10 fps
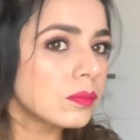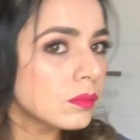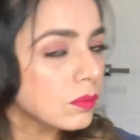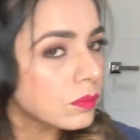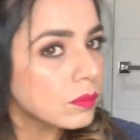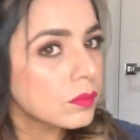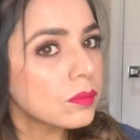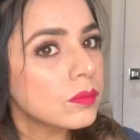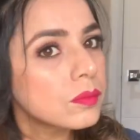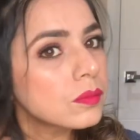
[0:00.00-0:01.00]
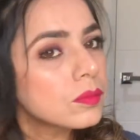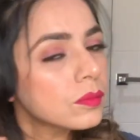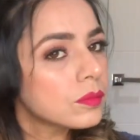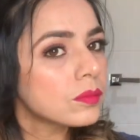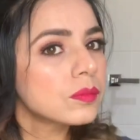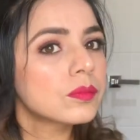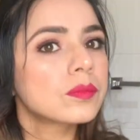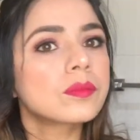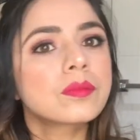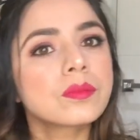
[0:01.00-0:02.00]
and that's it. You get the
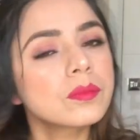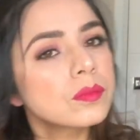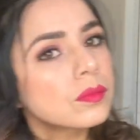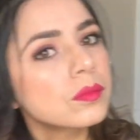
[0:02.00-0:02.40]
curl.